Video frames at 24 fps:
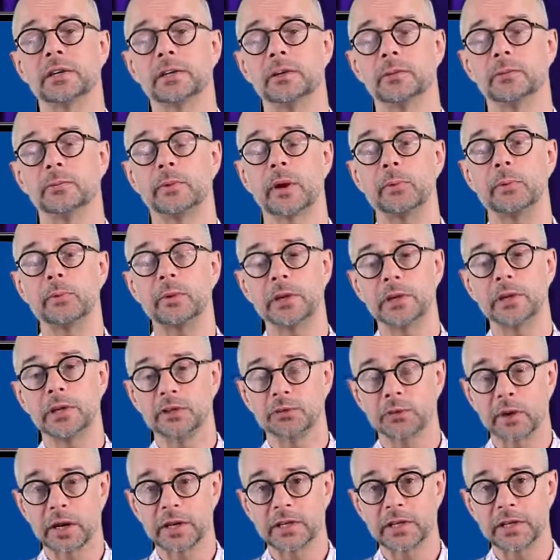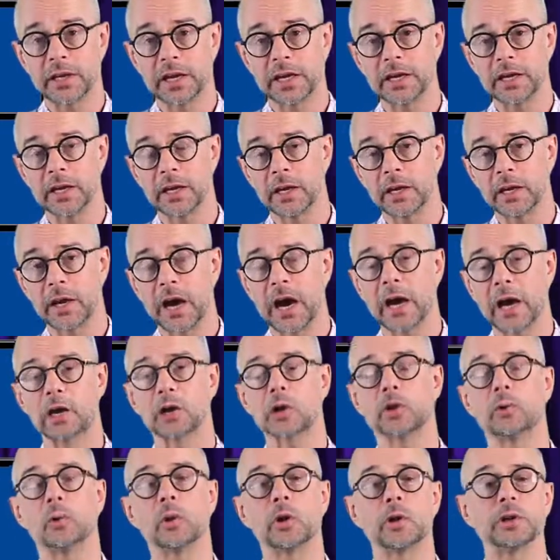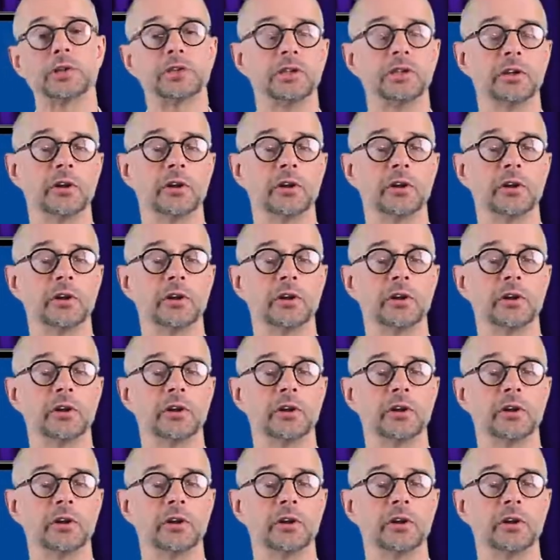when we try to get a higher quality